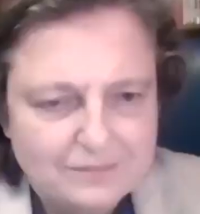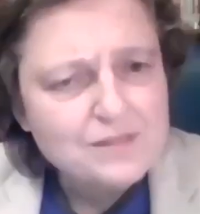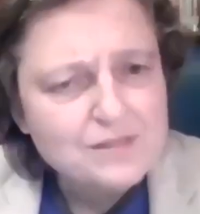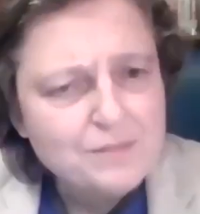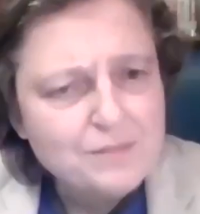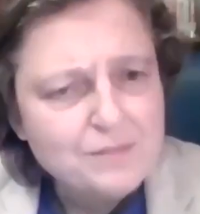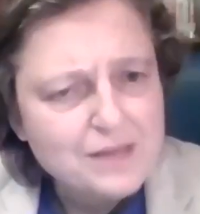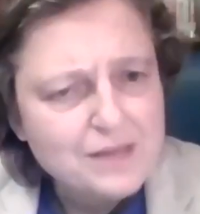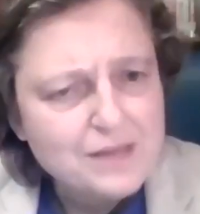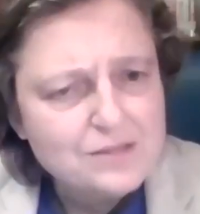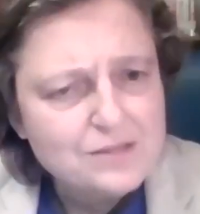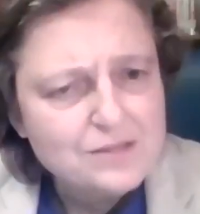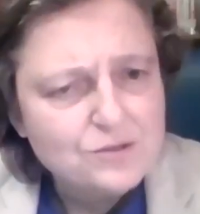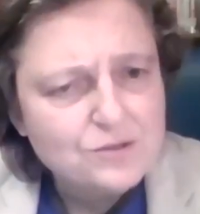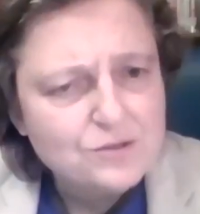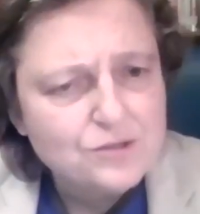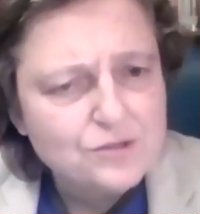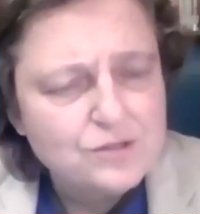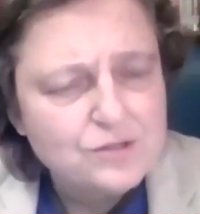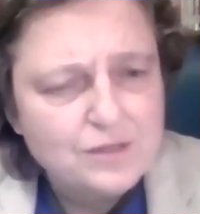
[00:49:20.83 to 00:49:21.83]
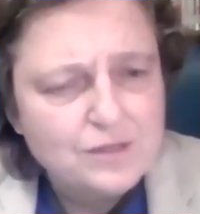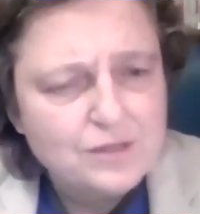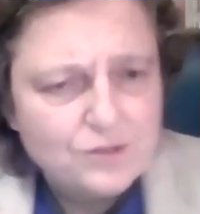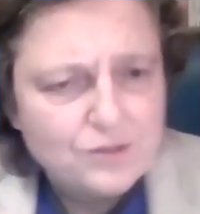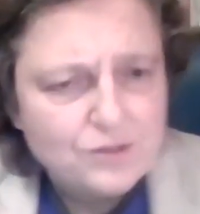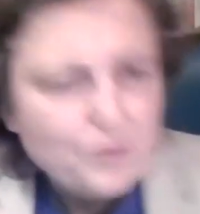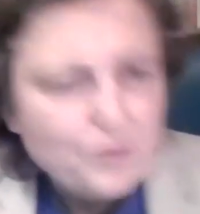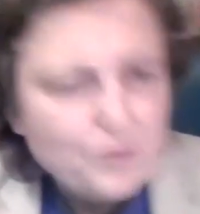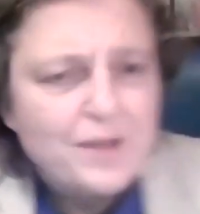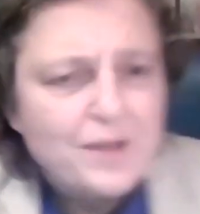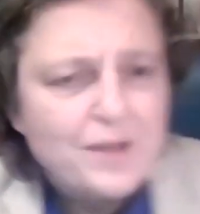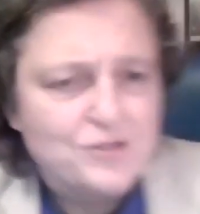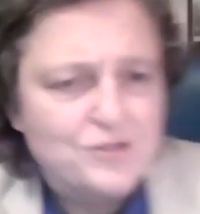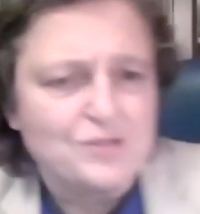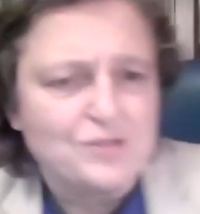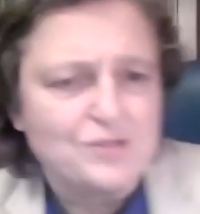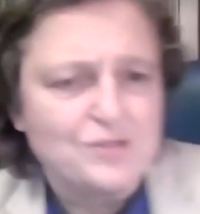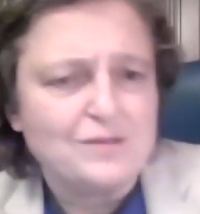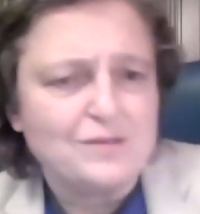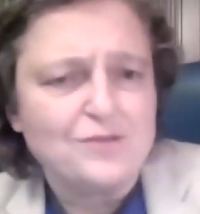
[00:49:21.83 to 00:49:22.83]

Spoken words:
Ambassador, you mentioned